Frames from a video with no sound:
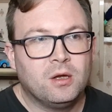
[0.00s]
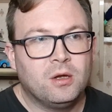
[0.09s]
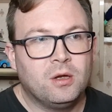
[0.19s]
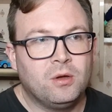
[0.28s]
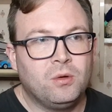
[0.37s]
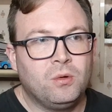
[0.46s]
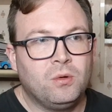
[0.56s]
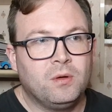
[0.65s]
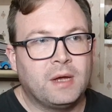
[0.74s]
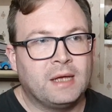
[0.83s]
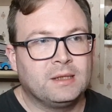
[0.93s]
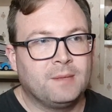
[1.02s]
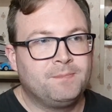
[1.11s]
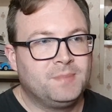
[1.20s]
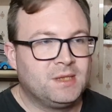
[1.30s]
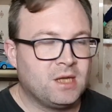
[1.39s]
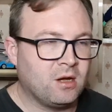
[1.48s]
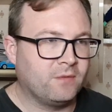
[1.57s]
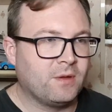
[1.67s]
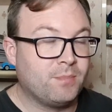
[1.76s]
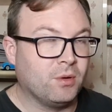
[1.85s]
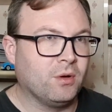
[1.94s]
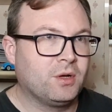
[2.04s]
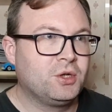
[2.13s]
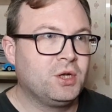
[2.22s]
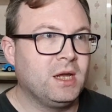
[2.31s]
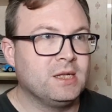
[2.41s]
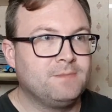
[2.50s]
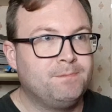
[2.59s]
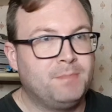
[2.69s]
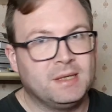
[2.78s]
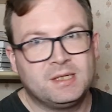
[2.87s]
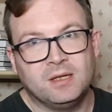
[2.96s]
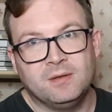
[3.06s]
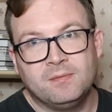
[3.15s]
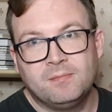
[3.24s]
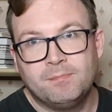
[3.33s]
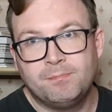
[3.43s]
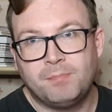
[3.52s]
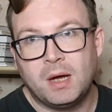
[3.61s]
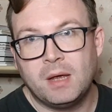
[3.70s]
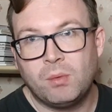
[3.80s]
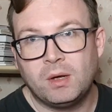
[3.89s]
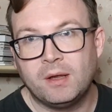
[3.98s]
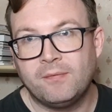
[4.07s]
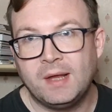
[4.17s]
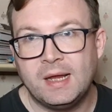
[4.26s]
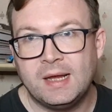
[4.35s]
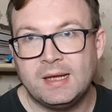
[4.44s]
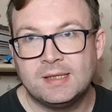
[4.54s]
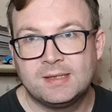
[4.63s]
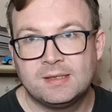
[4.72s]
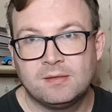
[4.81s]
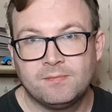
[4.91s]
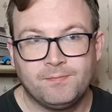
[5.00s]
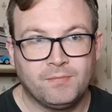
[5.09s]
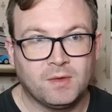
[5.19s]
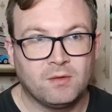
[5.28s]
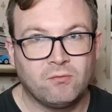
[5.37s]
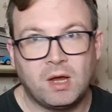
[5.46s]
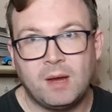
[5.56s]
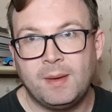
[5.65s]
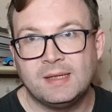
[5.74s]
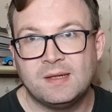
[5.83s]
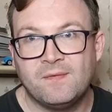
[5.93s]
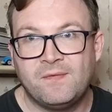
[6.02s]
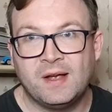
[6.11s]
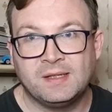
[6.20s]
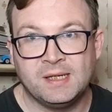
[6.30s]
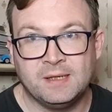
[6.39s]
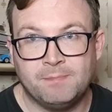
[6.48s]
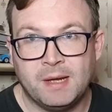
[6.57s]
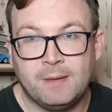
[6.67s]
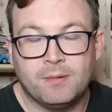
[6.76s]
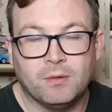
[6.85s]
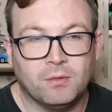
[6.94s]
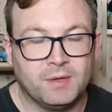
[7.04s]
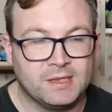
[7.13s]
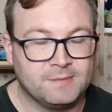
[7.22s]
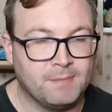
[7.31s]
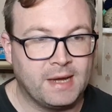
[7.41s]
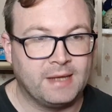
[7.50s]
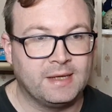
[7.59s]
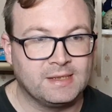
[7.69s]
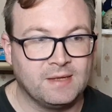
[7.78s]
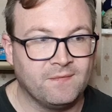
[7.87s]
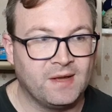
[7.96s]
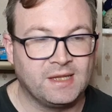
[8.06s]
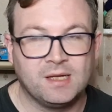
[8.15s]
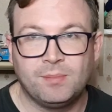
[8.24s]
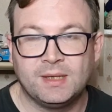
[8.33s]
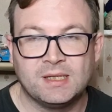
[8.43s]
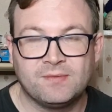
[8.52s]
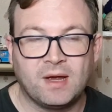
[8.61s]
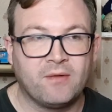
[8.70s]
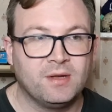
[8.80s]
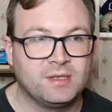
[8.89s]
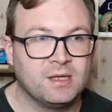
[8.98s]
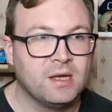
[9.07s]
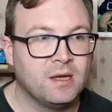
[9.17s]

who at the start of the book she is bitten by one of these rabies infected people. This man that's infected with this virus